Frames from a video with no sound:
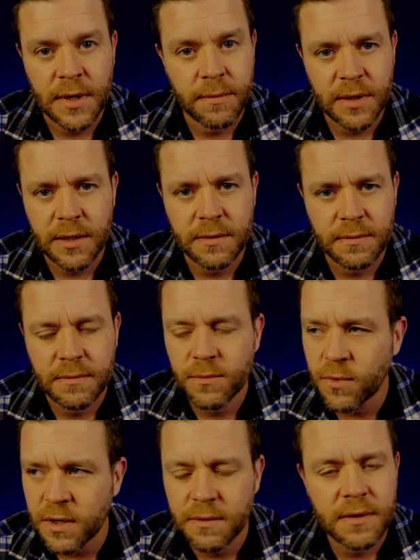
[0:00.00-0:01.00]
I mean,
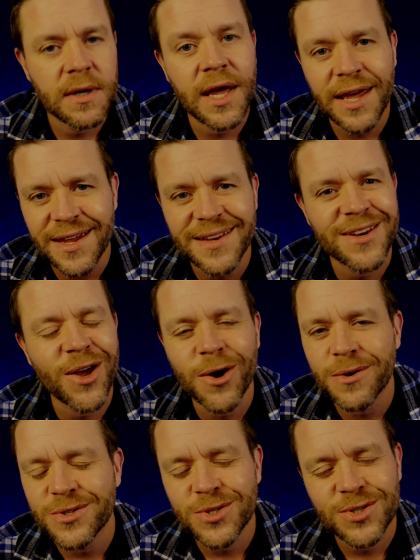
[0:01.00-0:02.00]
what? Hey,
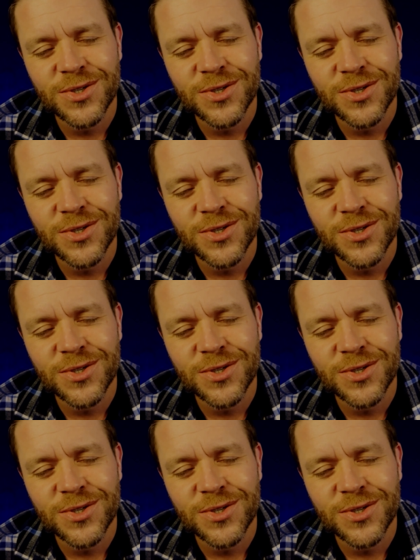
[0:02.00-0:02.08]
no.